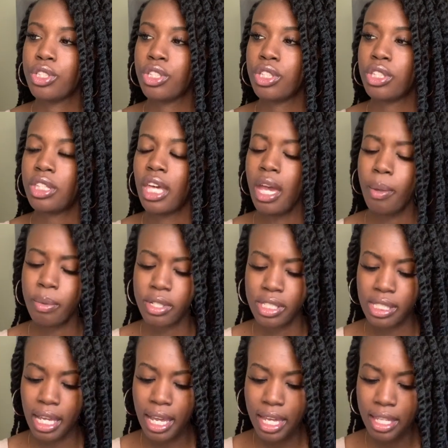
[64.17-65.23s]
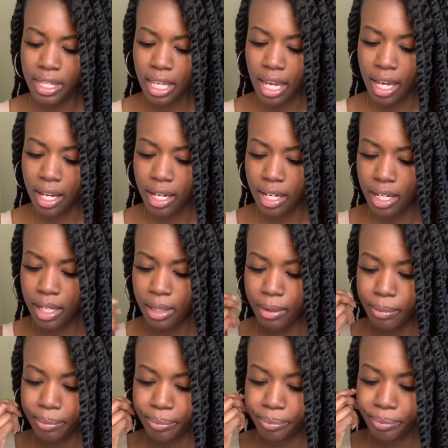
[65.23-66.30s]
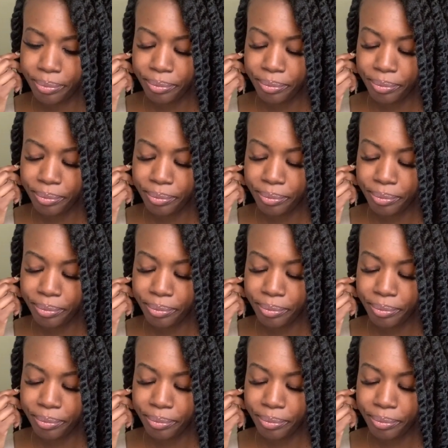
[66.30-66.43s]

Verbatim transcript: they were saying that um,